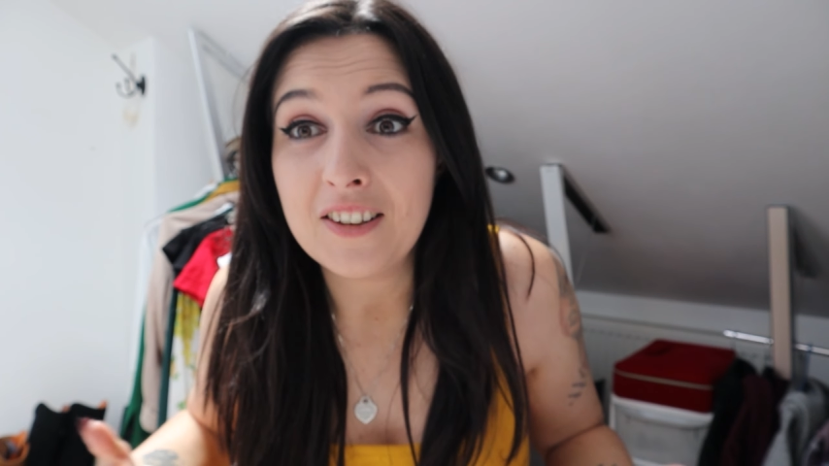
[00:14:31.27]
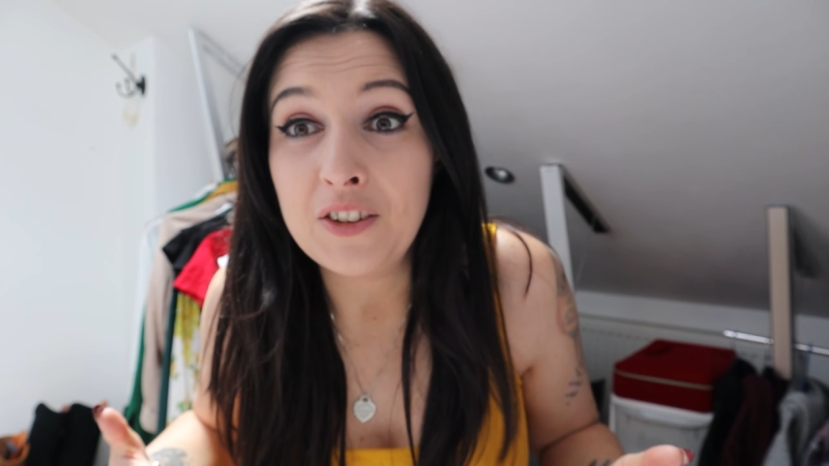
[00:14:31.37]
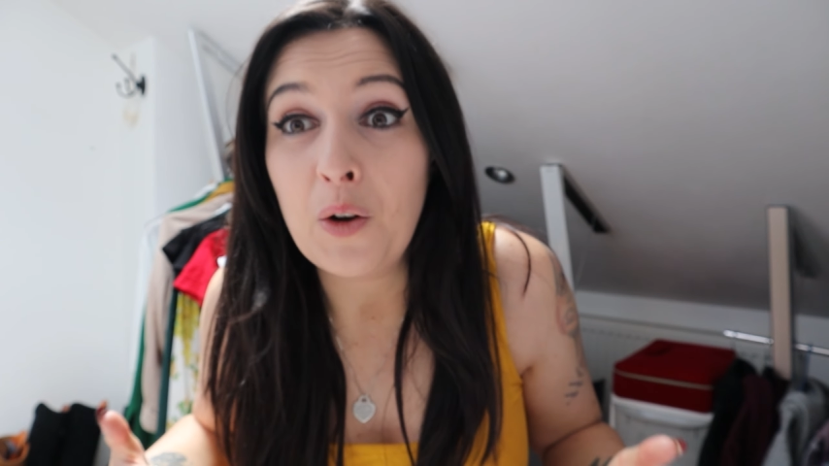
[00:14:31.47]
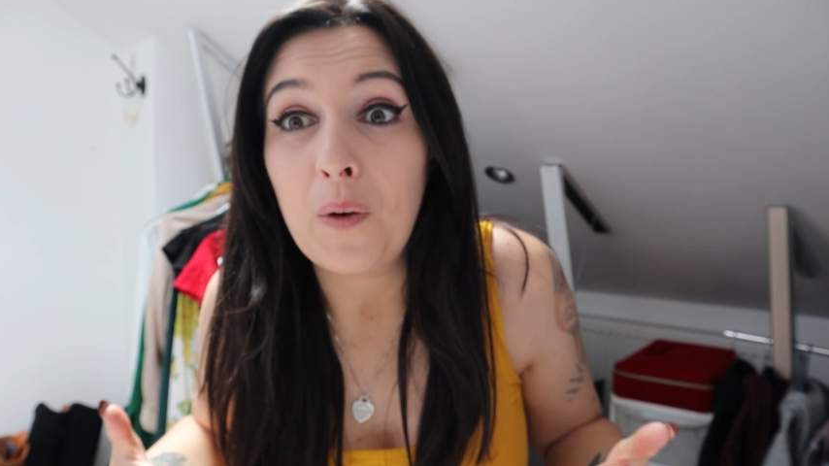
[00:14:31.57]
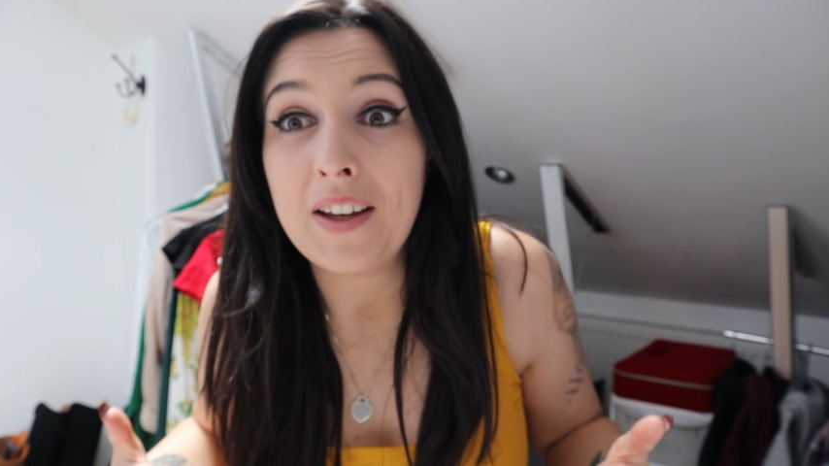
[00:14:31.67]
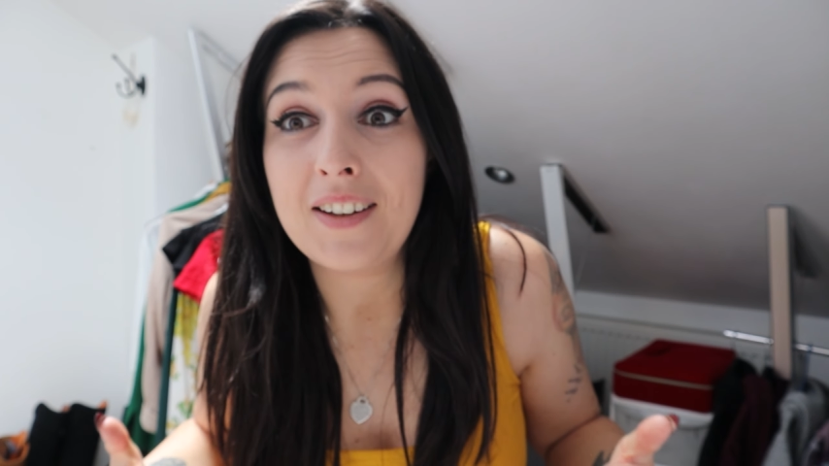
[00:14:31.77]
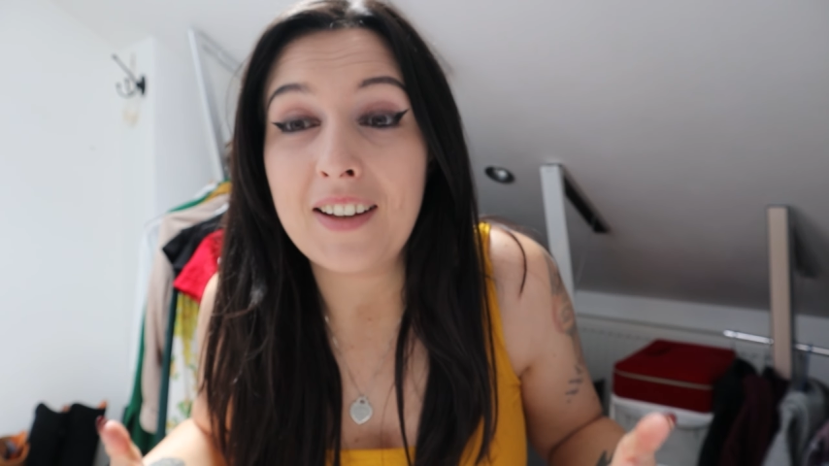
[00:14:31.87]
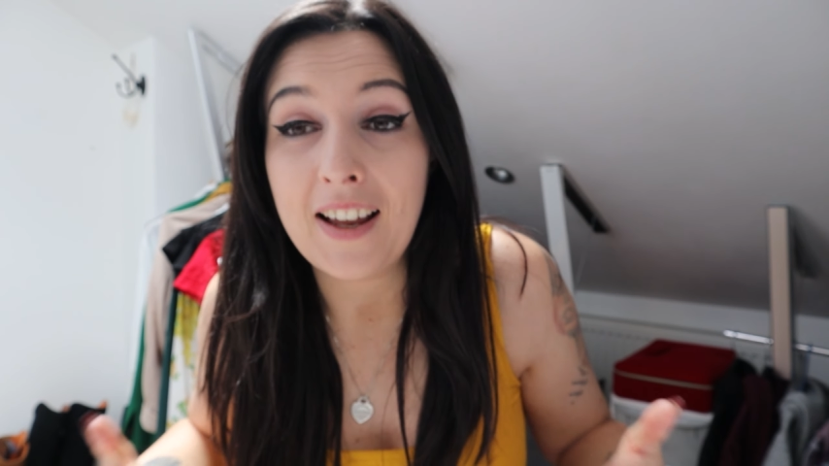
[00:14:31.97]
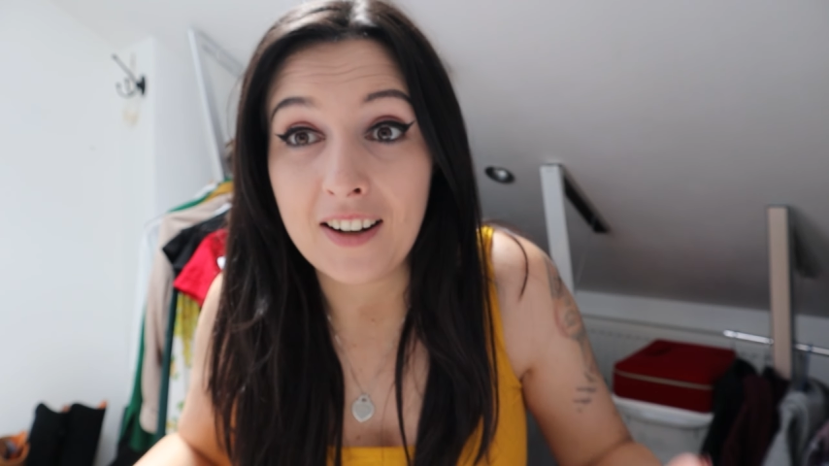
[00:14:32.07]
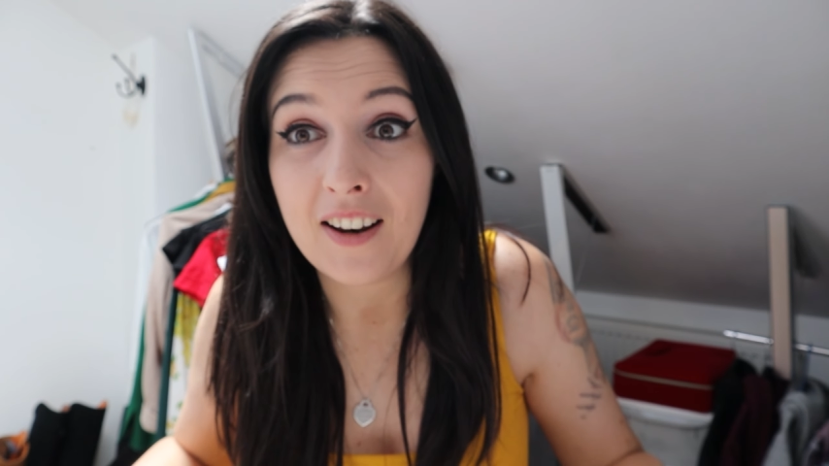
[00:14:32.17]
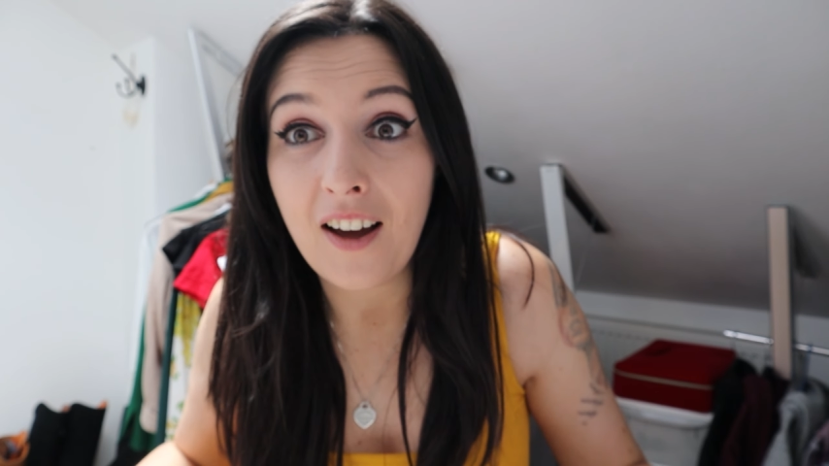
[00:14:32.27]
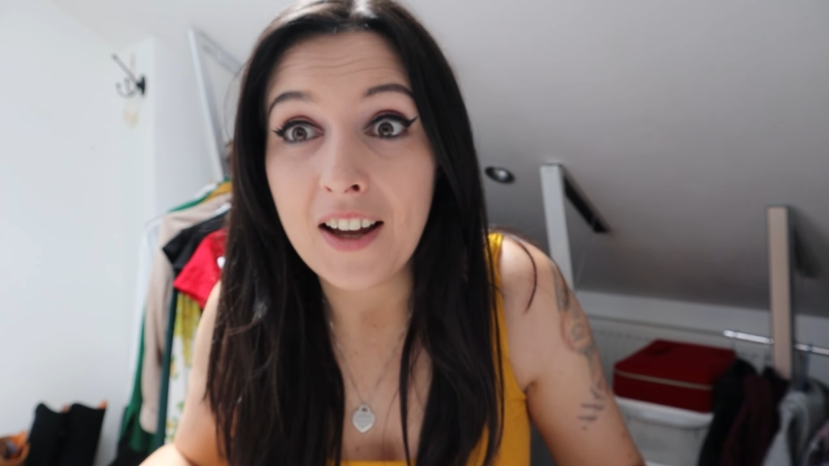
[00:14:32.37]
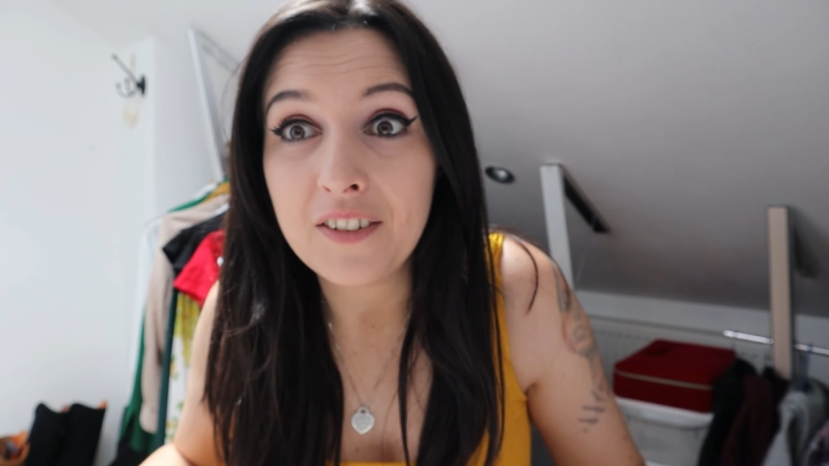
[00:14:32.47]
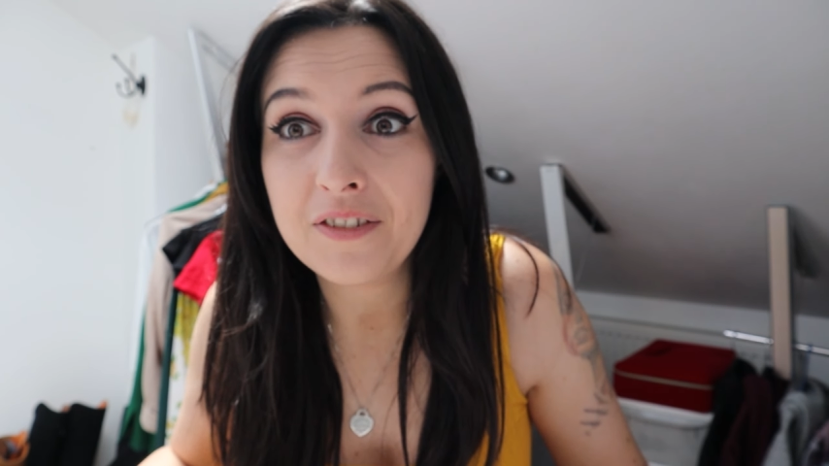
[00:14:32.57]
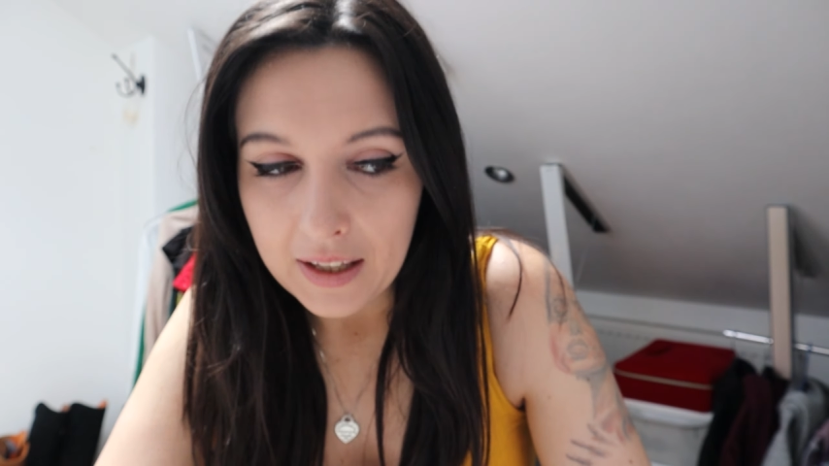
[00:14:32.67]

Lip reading: noise and life.